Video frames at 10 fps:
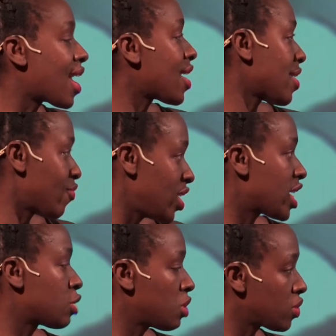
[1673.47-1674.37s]
I really
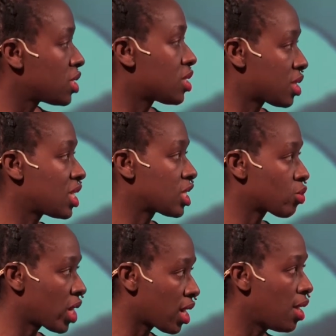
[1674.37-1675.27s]
experienced things
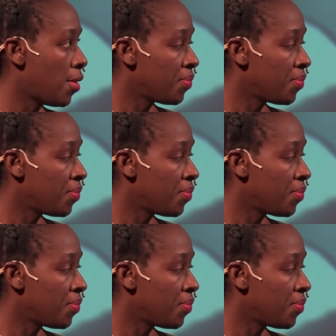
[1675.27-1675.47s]
where,